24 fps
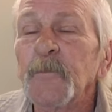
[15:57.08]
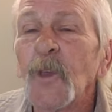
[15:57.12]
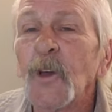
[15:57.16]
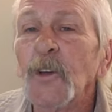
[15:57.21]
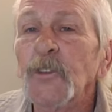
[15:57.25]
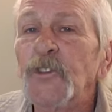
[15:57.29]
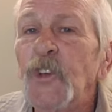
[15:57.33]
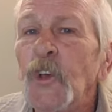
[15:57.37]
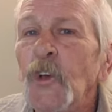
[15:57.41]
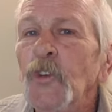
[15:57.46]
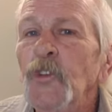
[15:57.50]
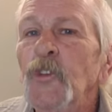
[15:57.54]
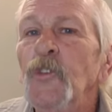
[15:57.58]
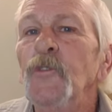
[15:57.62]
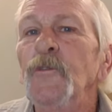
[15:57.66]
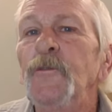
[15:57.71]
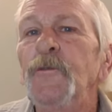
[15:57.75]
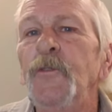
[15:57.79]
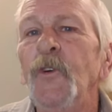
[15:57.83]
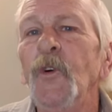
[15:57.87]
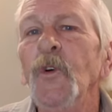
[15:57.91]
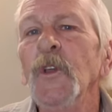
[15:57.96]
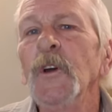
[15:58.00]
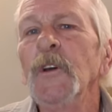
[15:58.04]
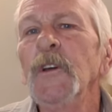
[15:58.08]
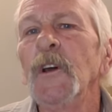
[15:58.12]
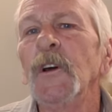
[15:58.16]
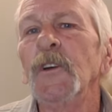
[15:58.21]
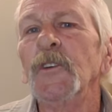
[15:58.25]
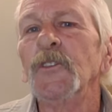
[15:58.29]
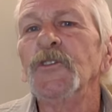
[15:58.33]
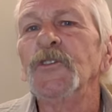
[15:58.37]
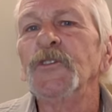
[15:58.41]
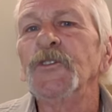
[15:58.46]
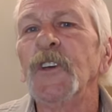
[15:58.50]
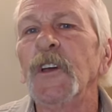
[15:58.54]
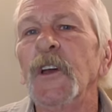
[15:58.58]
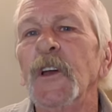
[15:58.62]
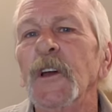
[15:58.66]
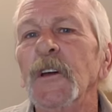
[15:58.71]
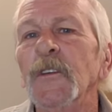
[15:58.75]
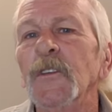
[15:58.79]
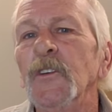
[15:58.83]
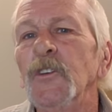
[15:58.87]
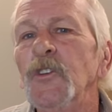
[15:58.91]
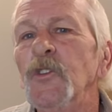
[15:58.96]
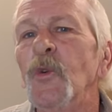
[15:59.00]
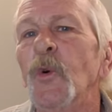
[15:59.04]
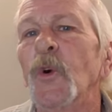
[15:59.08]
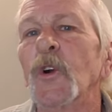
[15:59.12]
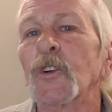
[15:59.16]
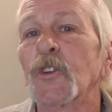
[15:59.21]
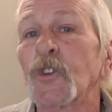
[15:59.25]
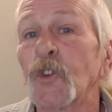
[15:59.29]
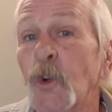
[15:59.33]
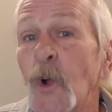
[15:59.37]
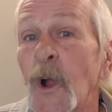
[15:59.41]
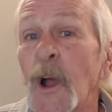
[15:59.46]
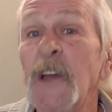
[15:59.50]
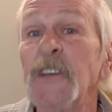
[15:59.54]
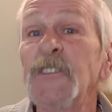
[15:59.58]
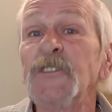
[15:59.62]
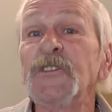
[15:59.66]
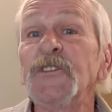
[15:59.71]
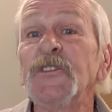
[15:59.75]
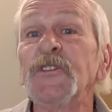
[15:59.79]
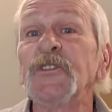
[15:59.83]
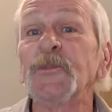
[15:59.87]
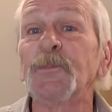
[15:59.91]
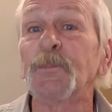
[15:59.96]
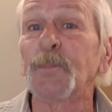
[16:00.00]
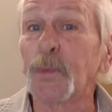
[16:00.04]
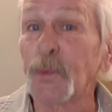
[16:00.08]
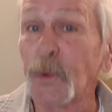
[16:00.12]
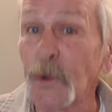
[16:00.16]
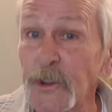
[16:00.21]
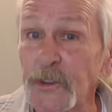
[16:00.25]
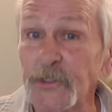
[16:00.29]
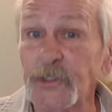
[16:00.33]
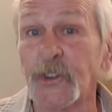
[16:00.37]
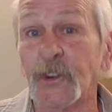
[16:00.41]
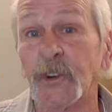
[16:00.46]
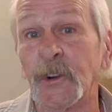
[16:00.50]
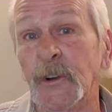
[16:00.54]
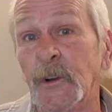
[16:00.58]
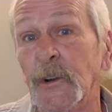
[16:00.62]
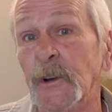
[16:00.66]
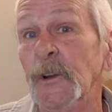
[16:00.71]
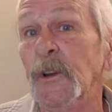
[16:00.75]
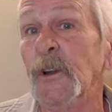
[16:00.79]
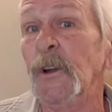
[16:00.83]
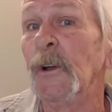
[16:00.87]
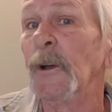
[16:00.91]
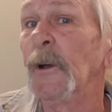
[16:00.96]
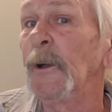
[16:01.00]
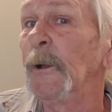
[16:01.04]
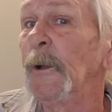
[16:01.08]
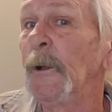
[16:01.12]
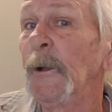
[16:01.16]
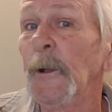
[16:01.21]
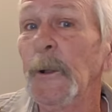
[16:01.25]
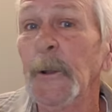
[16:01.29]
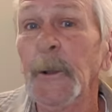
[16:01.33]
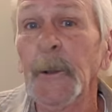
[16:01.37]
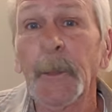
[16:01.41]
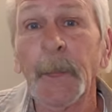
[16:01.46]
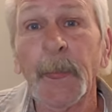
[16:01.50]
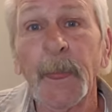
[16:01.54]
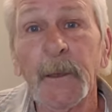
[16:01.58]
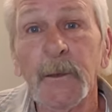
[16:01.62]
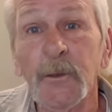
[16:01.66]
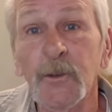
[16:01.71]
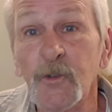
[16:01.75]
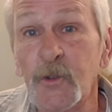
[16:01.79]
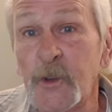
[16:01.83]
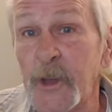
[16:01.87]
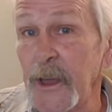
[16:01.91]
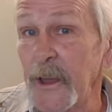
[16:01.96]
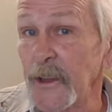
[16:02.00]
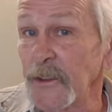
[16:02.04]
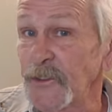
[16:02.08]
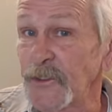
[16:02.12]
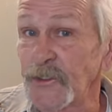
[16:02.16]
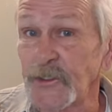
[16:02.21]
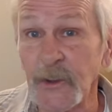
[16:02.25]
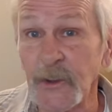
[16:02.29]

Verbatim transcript: Until you fully understand that you are Christ's prisoner, you can't